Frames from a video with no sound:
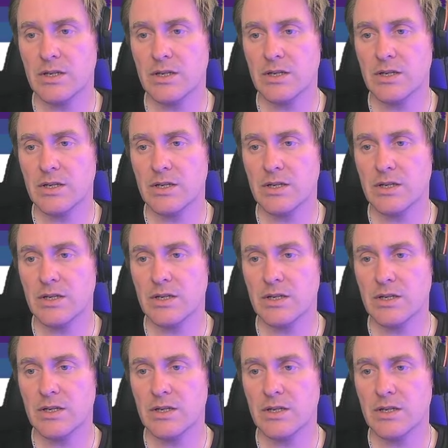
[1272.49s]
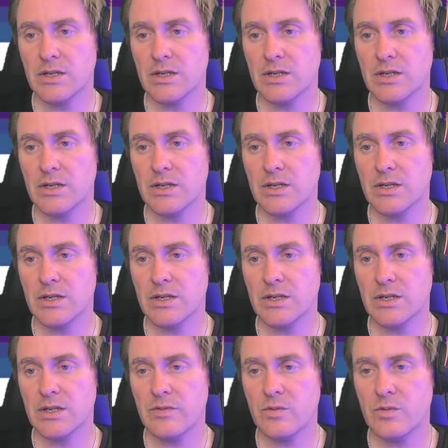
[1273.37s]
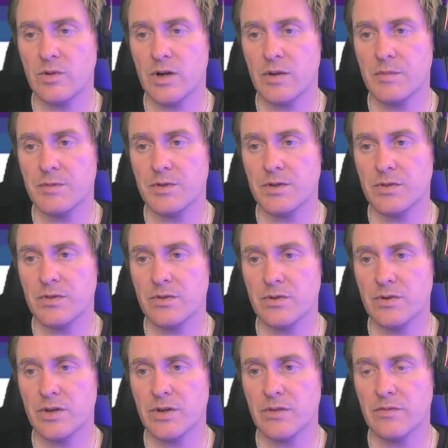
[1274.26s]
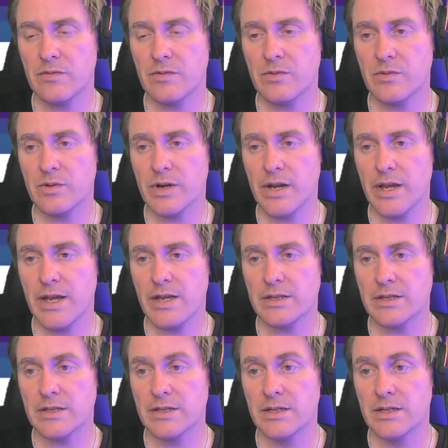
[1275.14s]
25, and 84 up to 34.8.